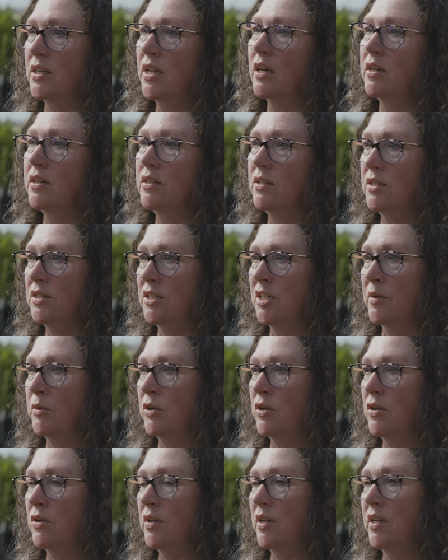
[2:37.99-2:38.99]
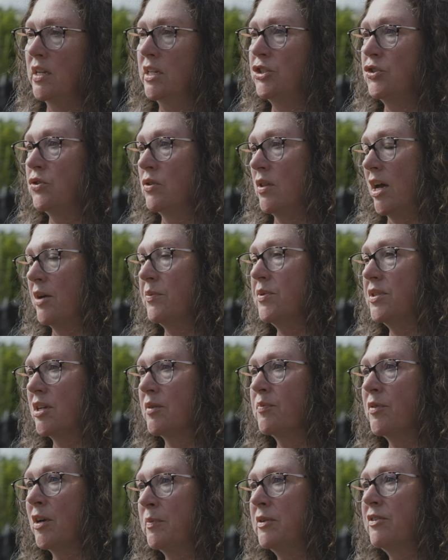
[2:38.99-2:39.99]
down in the summer, and in July we
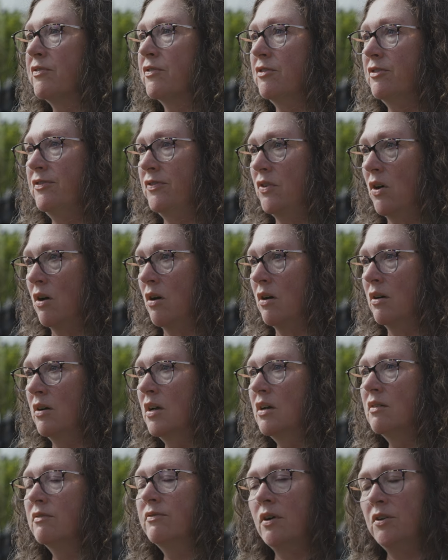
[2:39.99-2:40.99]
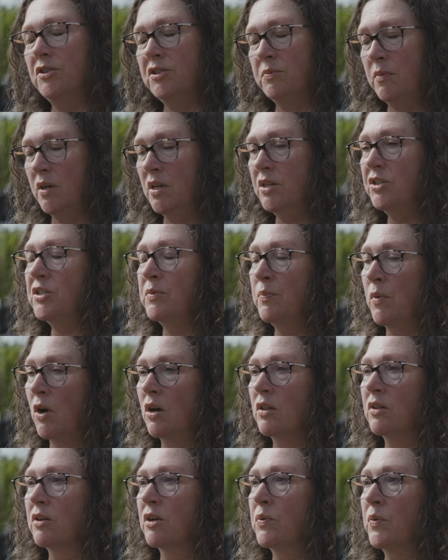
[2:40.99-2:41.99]
start prepping for fall. Fall's much
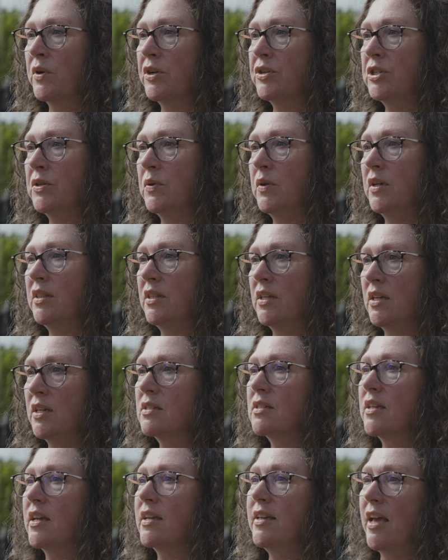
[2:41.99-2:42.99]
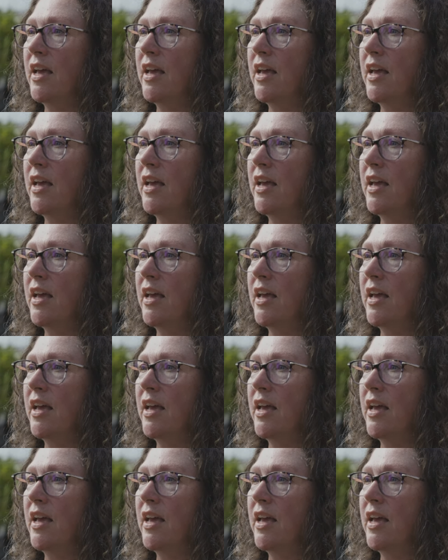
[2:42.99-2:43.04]
smaller. We're doing things like